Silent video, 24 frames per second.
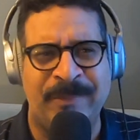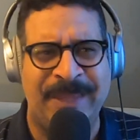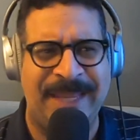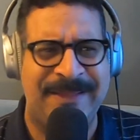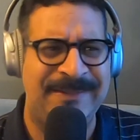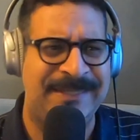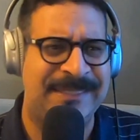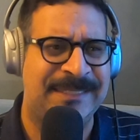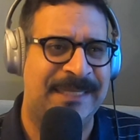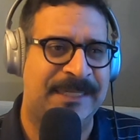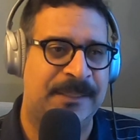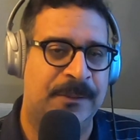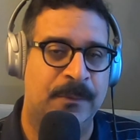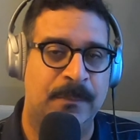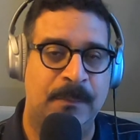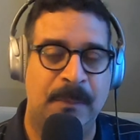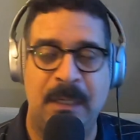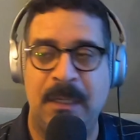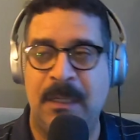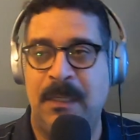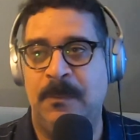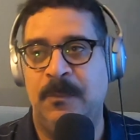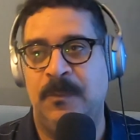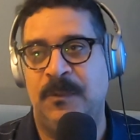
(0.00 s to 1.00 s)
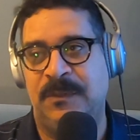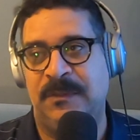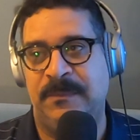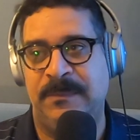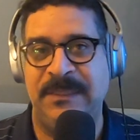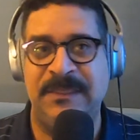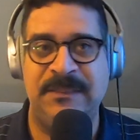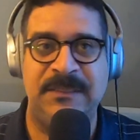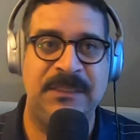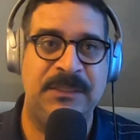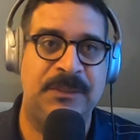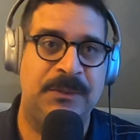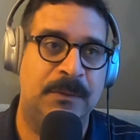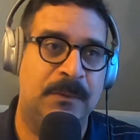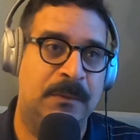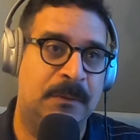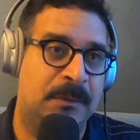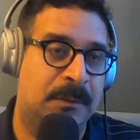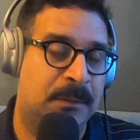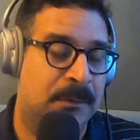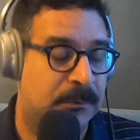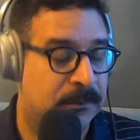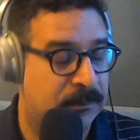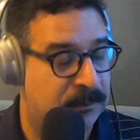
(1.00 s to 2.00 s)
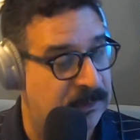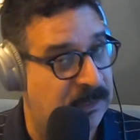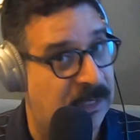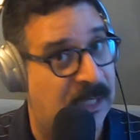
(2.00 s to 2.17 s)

then like her mom was Mitzi Shore,